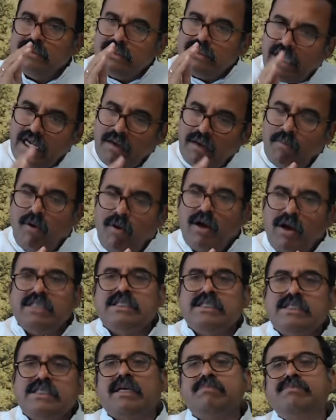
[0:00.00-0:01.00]
Young boy
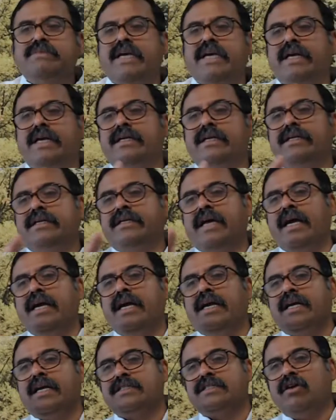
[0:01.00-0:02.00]
is the subject,
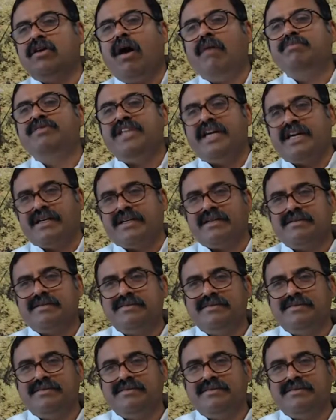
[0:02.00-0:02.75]
tiger is the object.